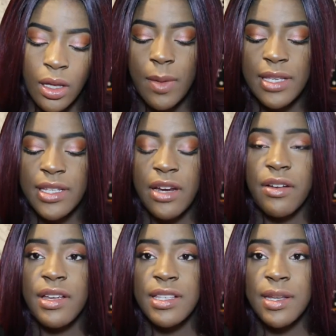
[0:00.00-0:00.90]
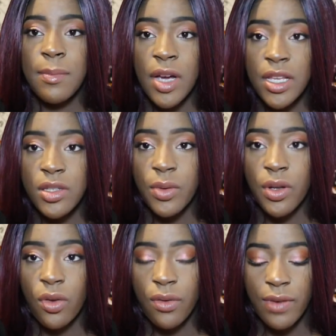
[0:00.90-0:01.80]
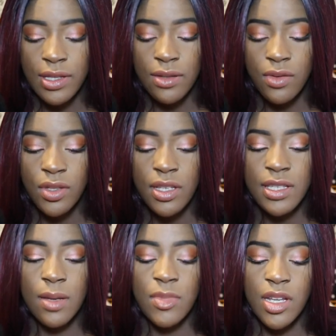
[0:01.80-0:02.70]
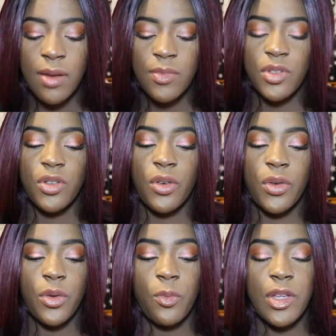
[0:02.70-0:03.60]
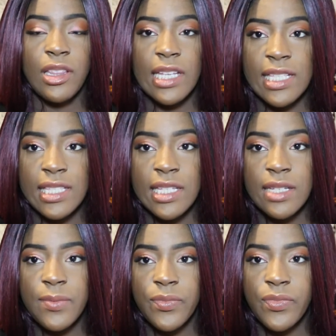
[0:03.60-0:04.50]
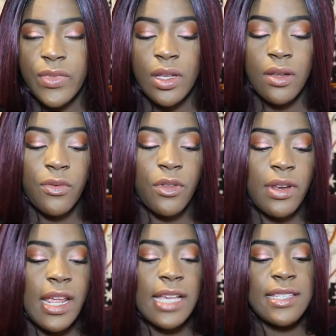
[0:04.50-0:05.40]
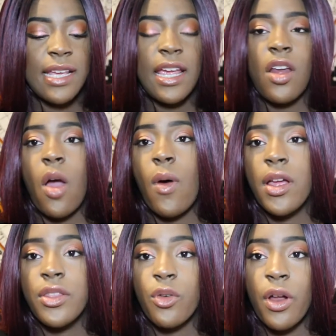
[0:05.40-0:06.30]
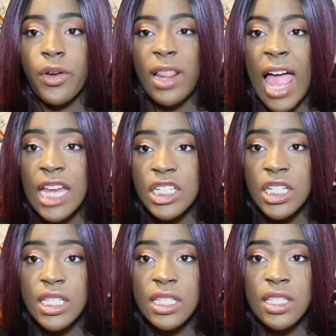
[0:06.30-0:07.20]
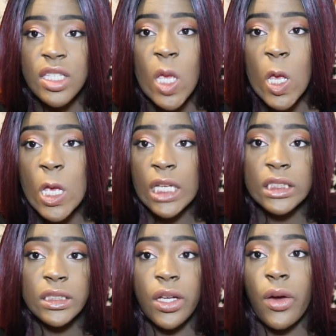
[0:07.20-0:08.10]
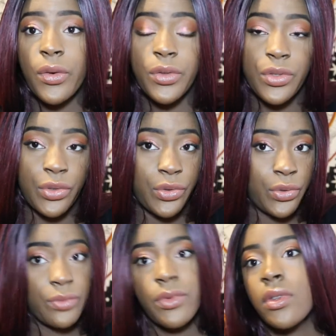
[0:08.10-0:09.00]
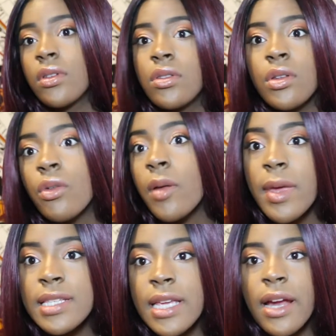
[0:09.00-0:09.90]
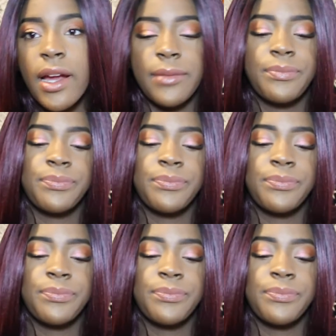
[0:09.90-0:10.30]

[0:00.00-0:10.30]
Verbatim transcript: Mascara is a must when you go to festivals, because sometimes, you know, you'll be lazy for the next day and not want to throw on your lashes. So you just put on mascara.